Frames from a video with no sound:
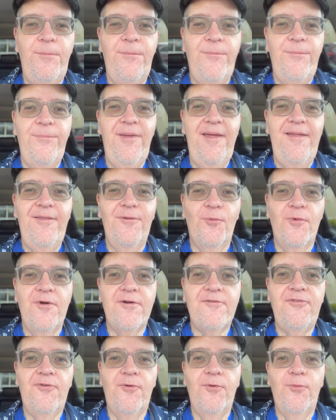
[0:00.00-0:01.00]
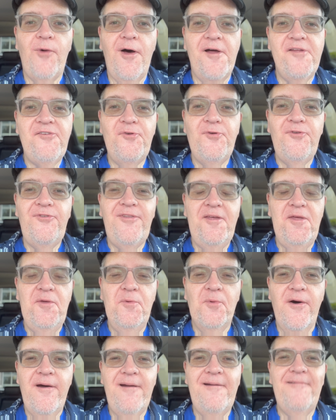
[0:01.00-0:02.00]
being the wonderful watchers that you
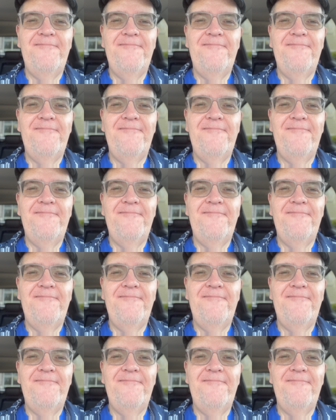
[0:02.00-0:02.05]
are.